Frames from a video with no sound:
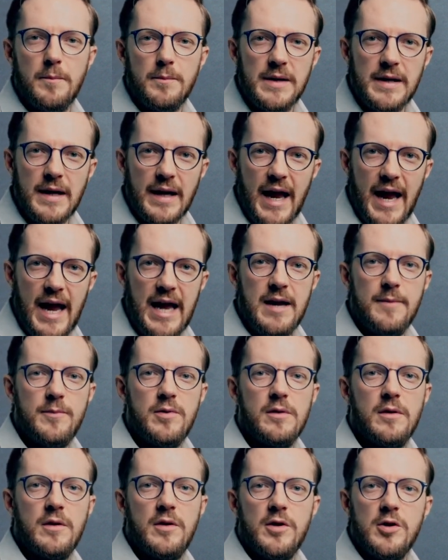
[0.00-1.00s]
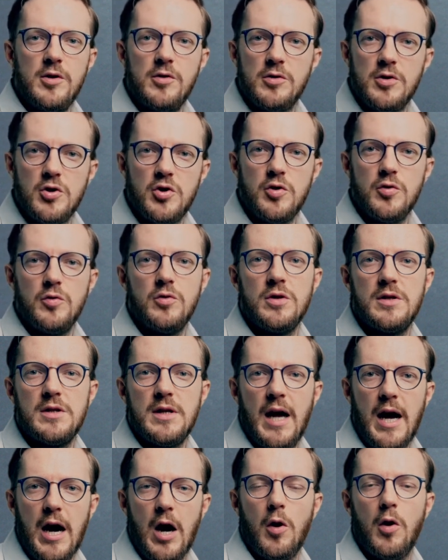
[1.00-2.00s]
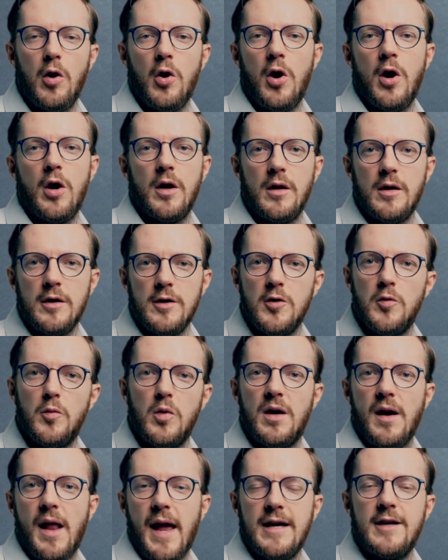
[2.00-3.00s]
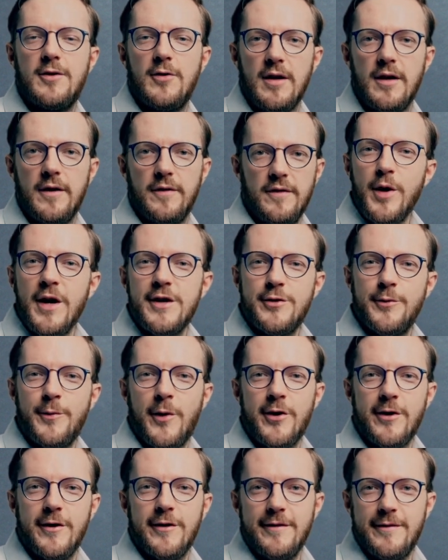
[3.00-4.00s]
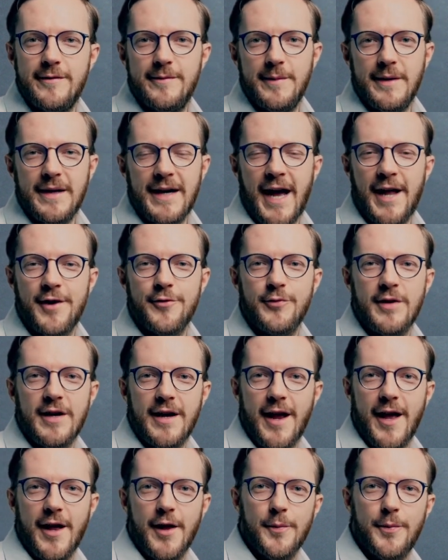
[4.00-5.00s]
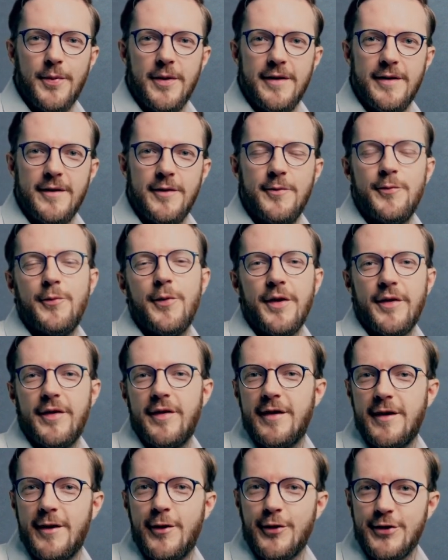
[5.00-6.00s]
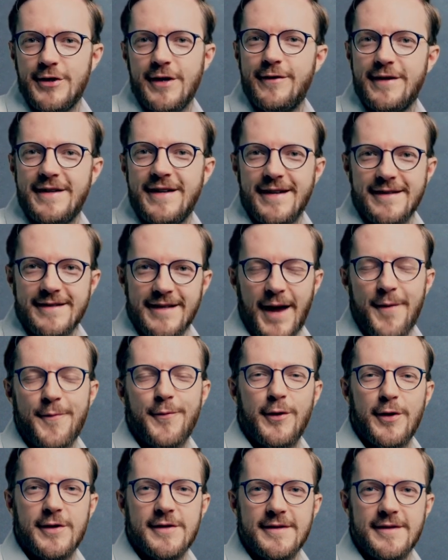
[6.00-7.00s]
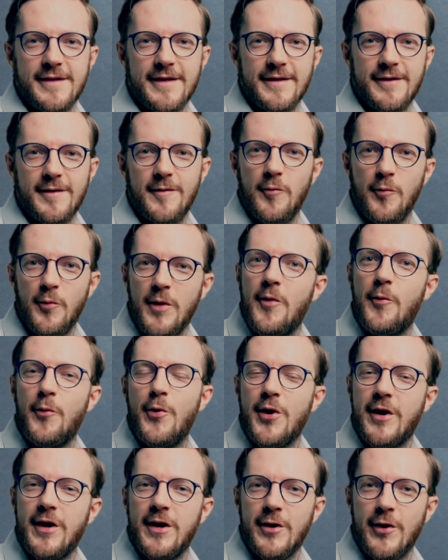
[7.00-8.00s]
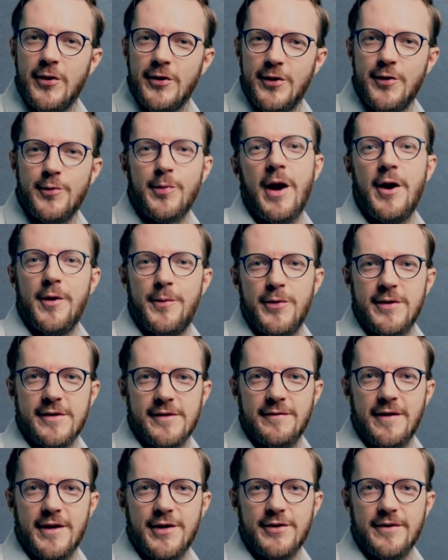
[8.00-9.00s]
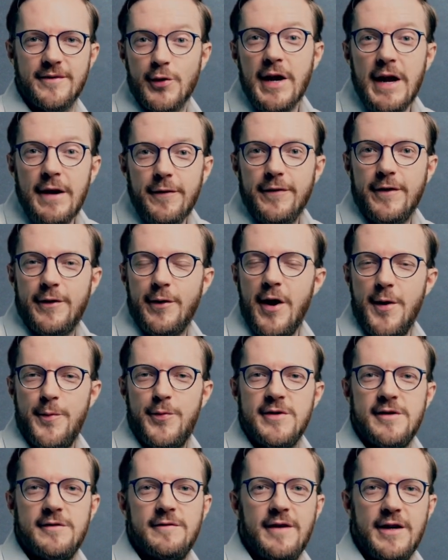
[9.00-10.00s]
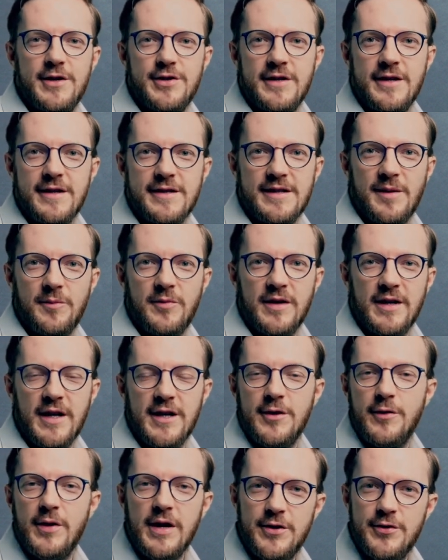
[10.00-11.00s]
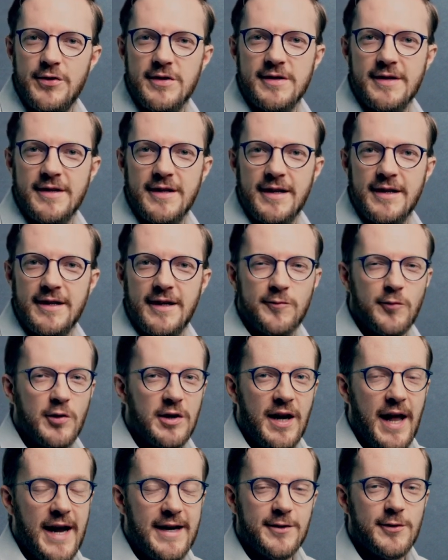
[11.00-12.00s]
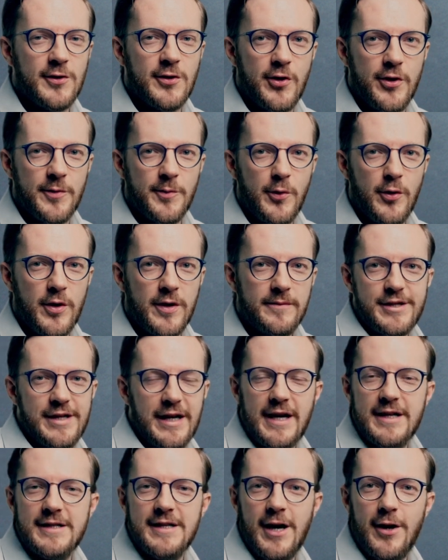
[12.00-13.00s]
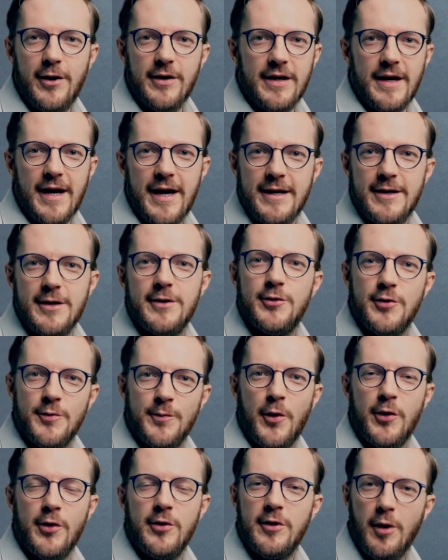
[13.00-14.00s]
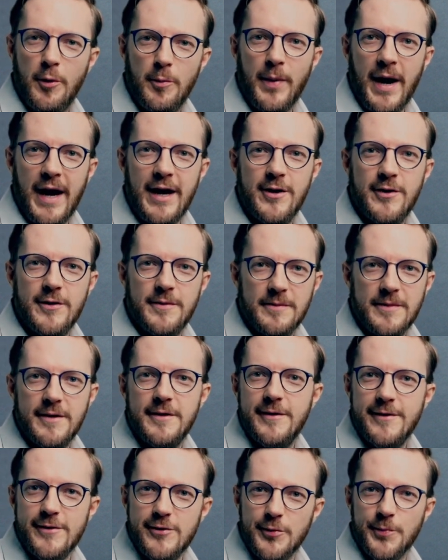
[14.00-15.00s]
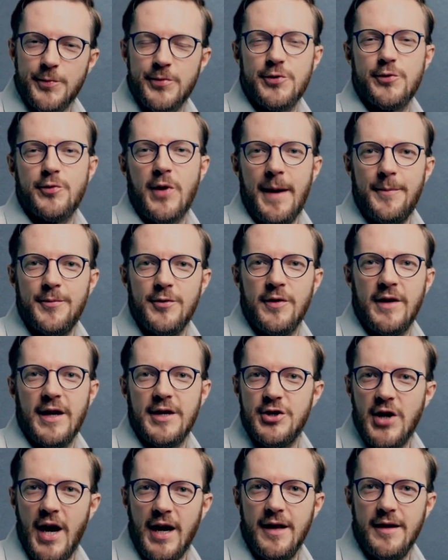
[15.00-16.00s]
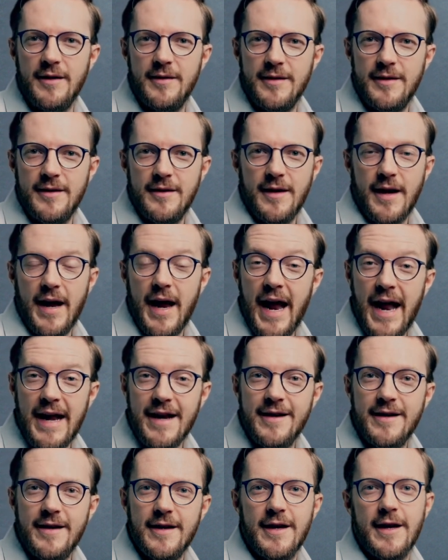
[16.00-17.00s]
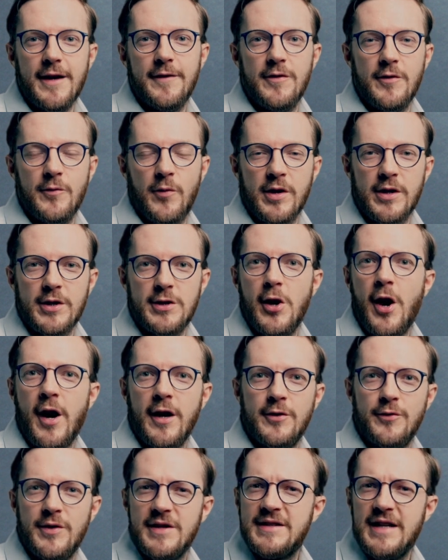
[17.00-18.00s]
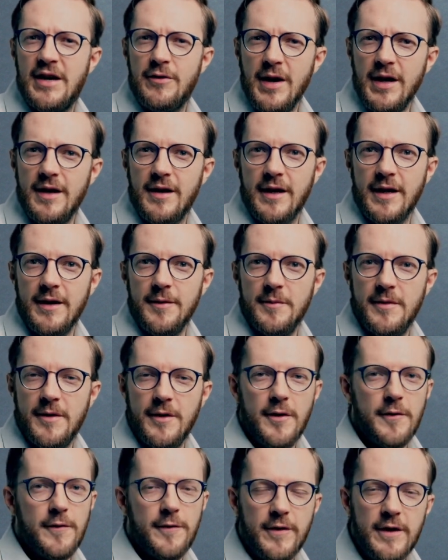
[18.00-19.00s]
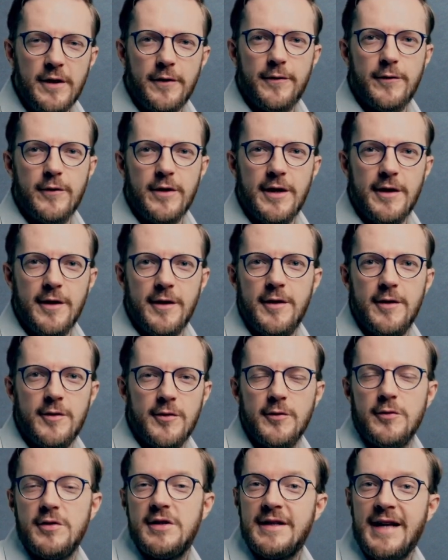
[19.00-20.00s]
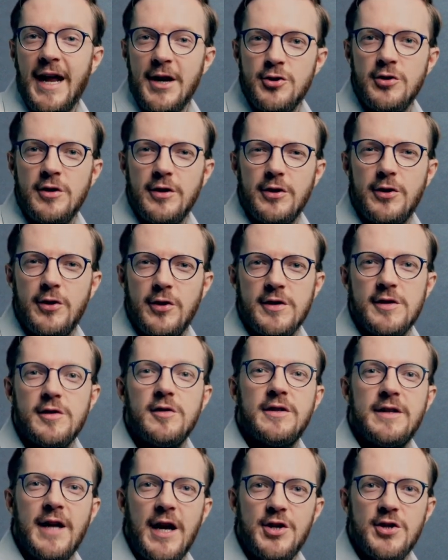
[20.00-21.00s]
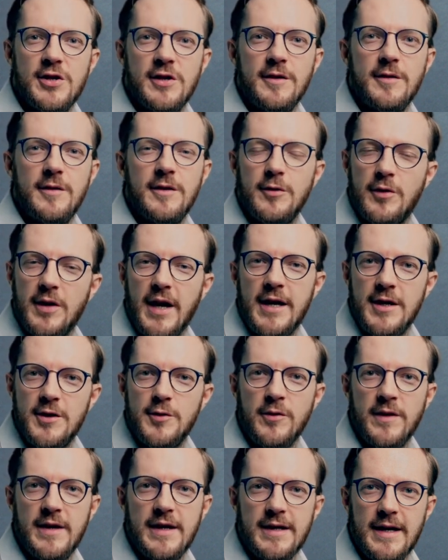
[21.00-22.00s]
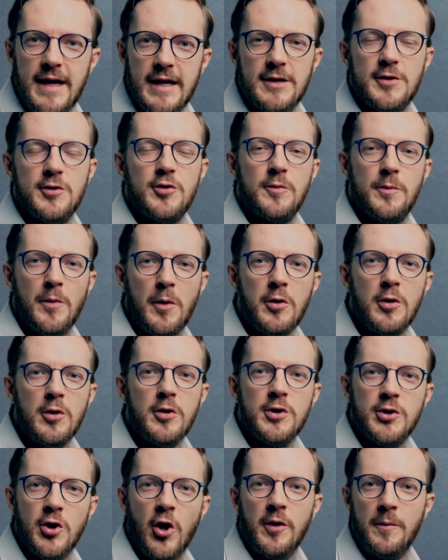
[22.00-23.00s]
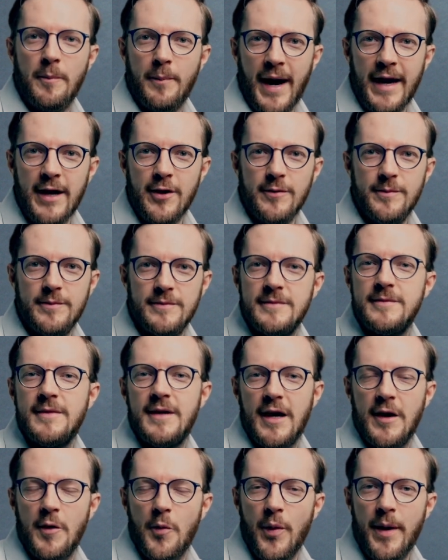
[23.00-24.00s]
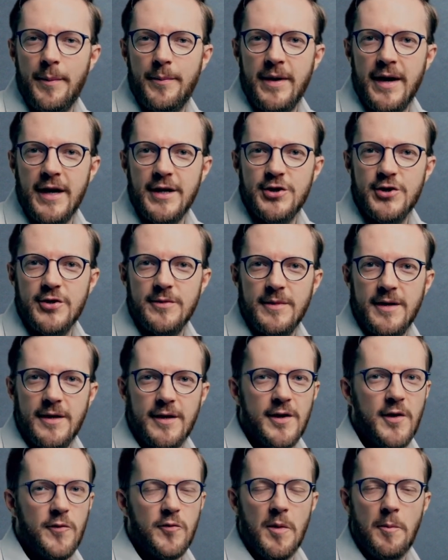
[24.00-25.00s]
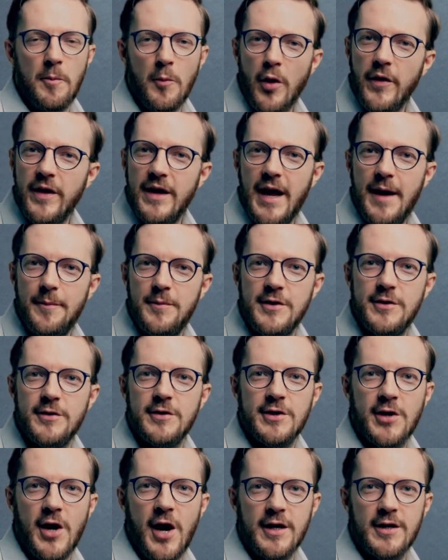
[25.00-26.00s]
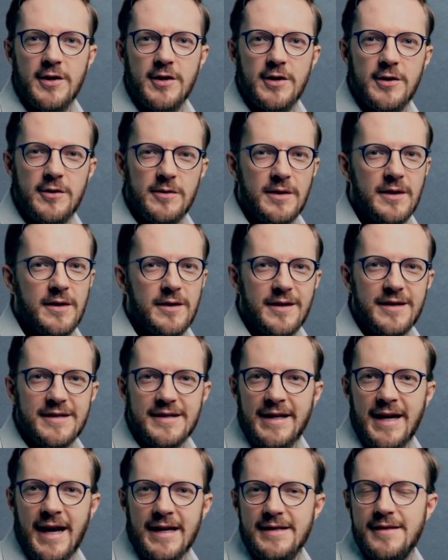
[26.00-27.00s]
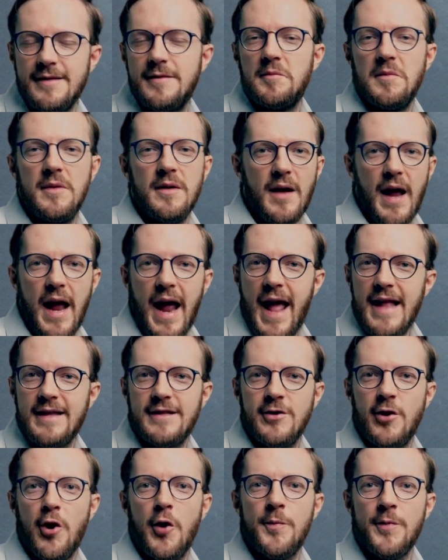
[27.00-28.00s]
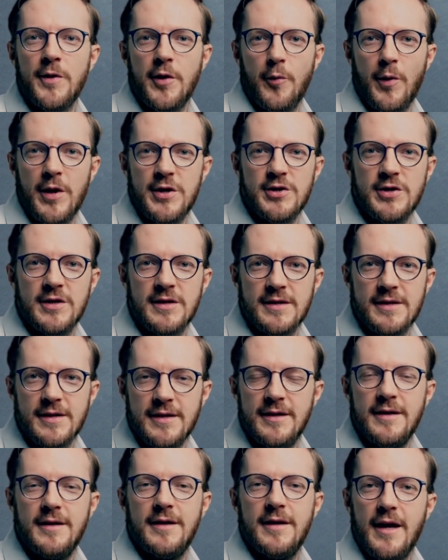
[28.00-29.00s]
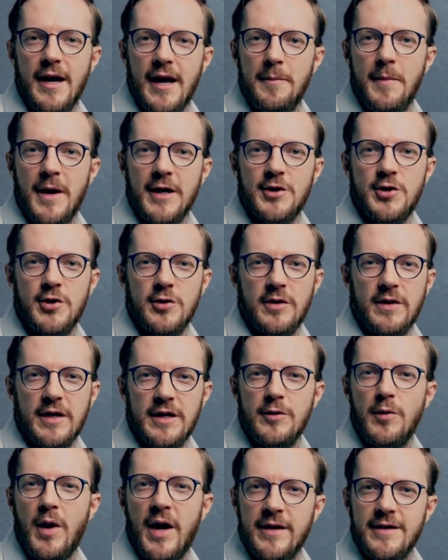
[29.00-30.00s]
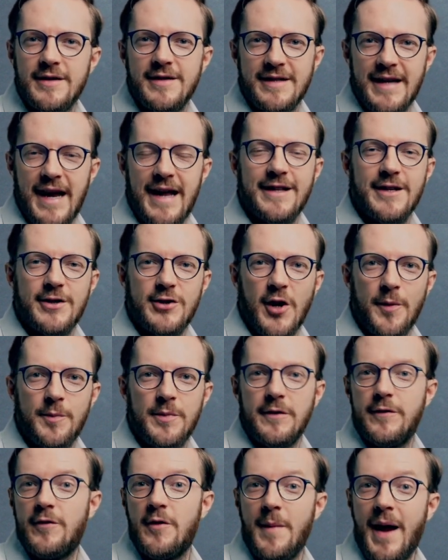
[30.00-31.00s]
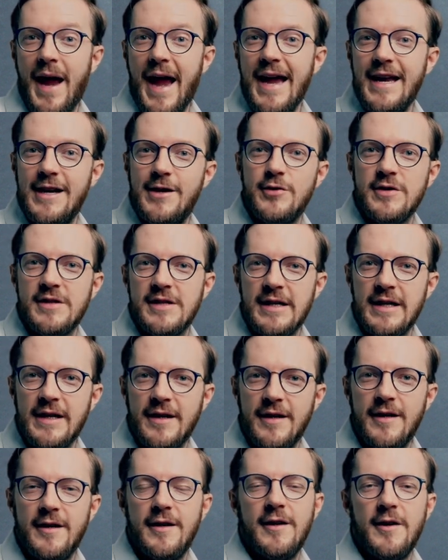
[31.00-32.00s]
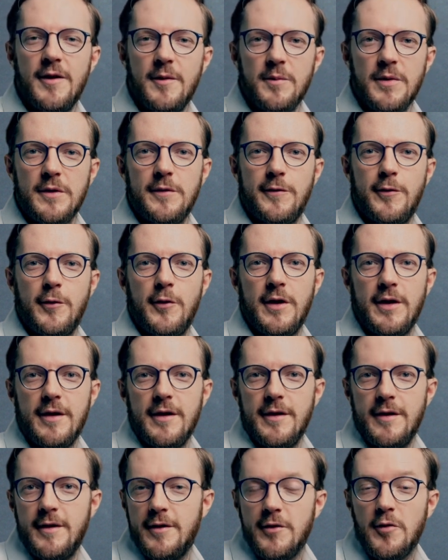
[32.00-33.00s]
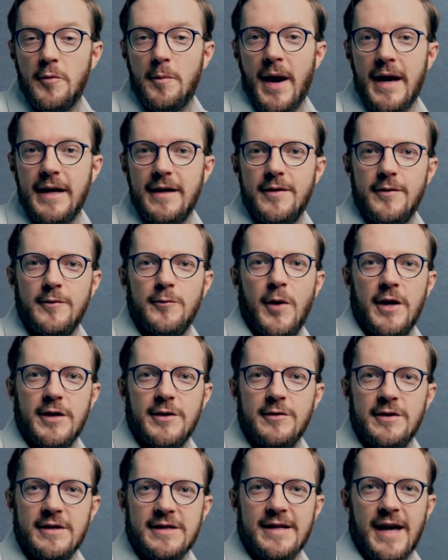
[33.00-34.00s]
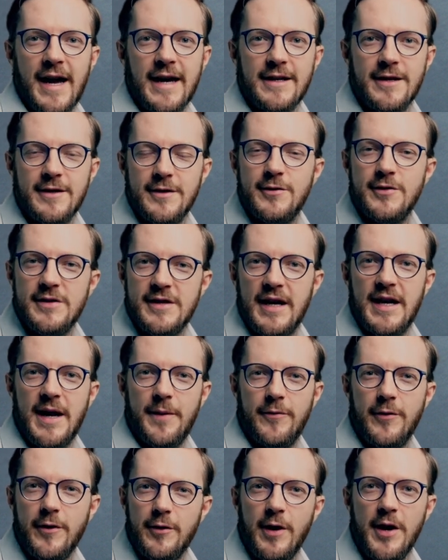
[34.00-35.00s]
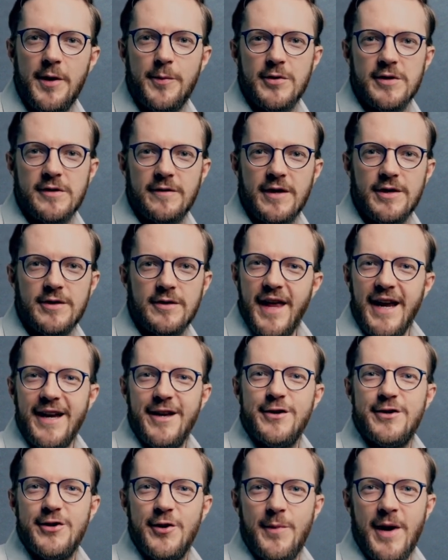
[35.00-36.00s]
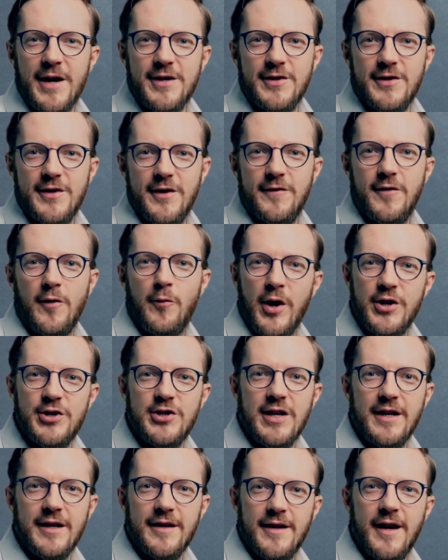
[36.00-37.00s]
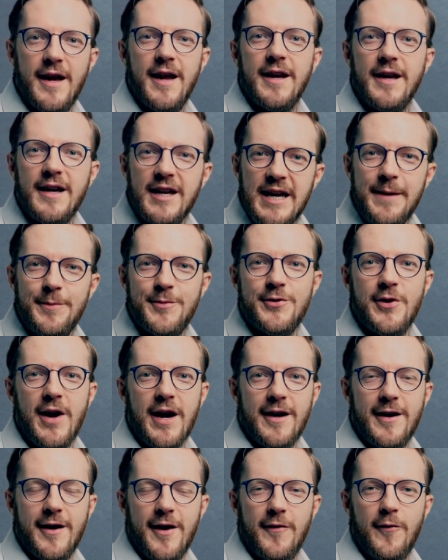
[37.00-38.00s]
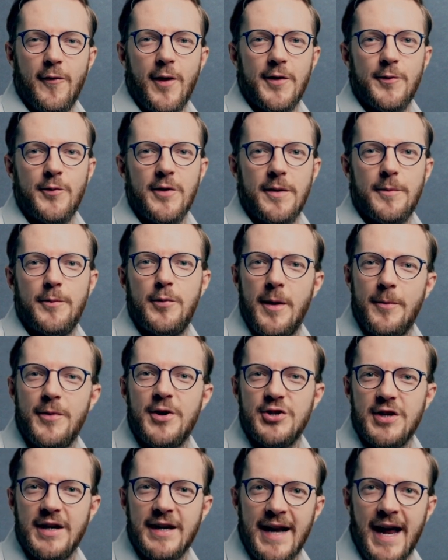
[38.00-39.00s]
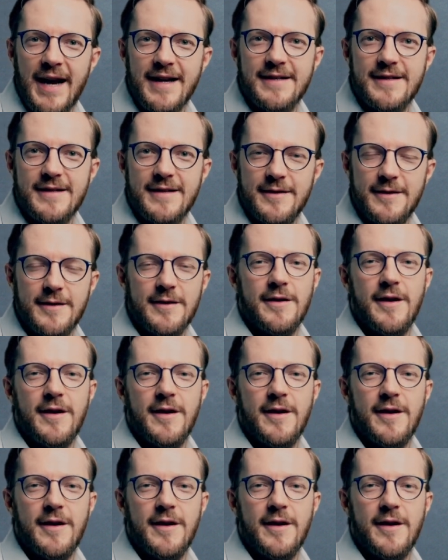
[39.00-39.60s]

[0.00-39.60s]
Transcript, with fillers: being able to choose how long you would like to live. We are tomorrow can't really help with longevity escape velocity we're working on cryopreservation. So if cryopreservation is something that you're interested in and would like to learn more, check us out at tomorrow.bio, subscribe to that channel, and if you want to talk to us directly, feel free to schedule a consultation. You can do that at tomorrow.bio, our webpage. We're more than happy to talk to you, discuss, answer open questions, and make sure that you understand the topic from A to Z before you might want to decide to sign up for cryopreservation. Thank you so much for watching keep track of what we're publishing next.